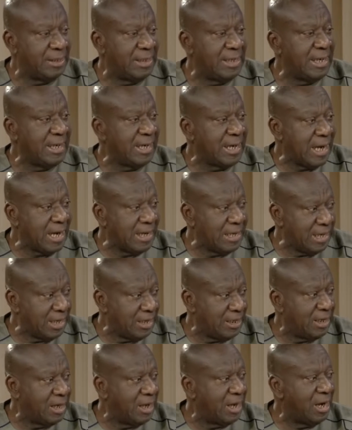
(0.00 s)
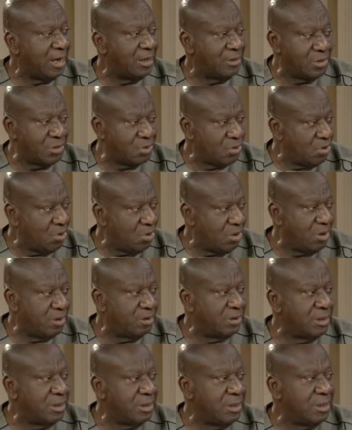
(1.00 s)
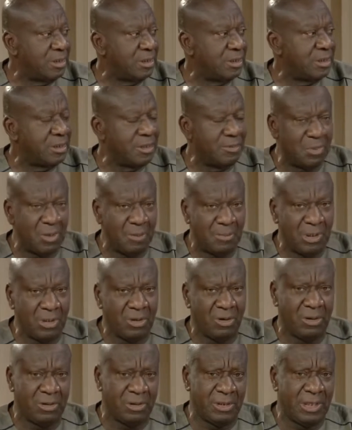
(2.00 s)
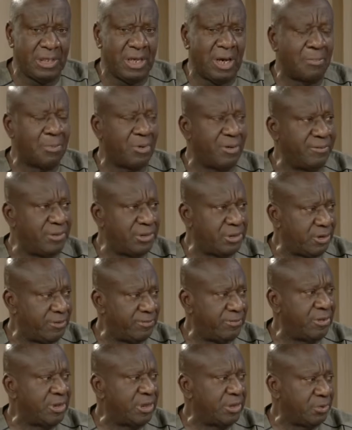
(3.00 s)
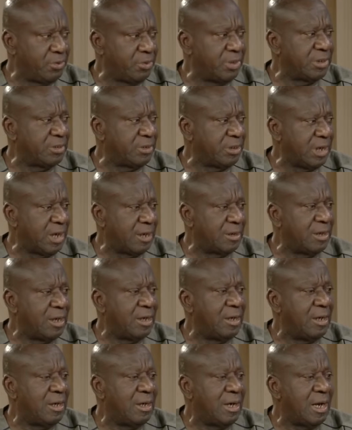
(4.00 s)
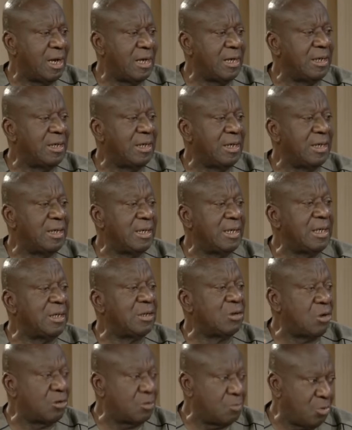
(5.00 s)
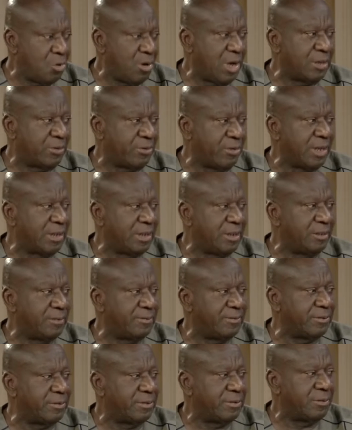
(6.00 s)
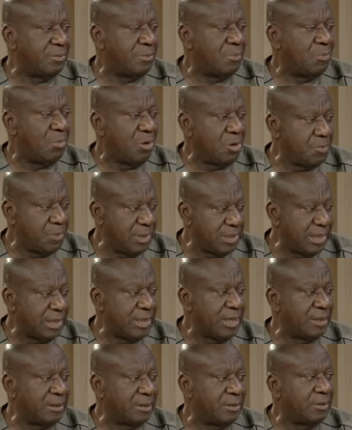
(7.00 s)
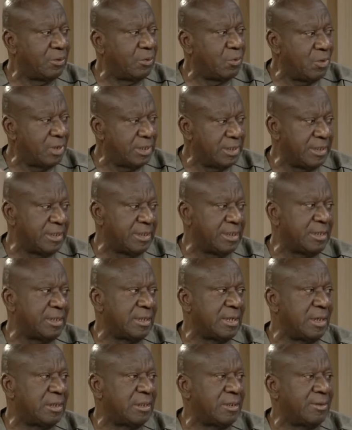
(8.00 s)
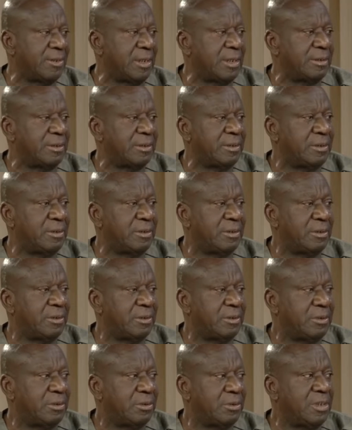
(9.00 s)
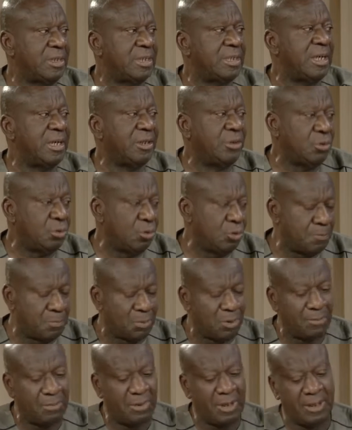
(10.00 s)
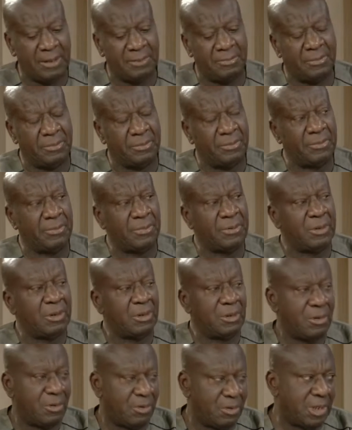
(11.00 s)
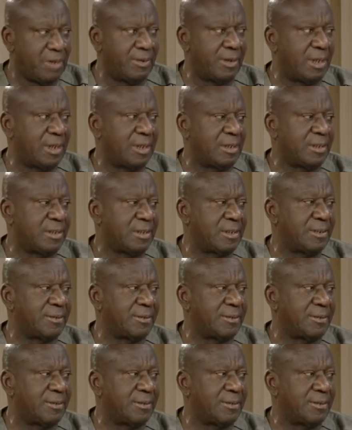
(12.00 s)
Ghana, and so on, simply because their provision for education are a lot more attractive, much better than what it is in Nigeria. So it's a huge problem on our hands.